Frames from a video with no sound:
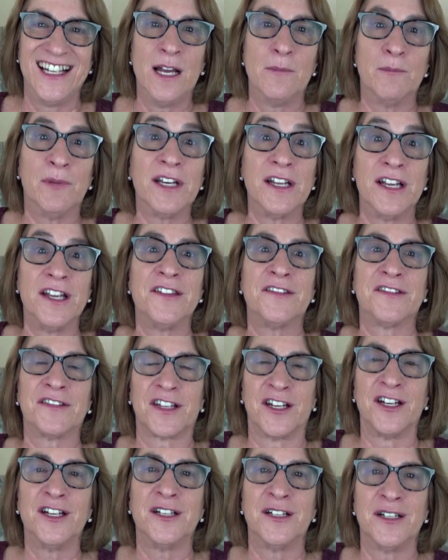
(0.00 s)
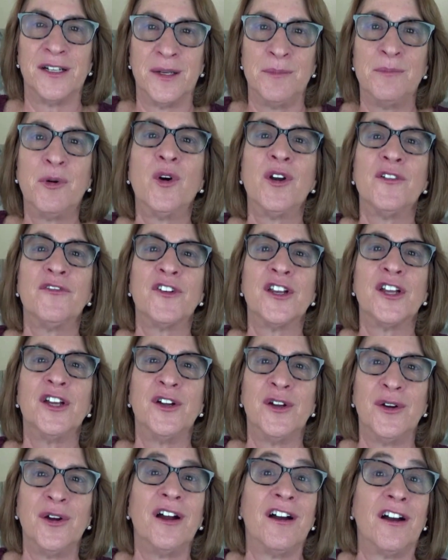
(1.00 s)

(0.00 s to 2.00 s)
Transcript: but it's important for you,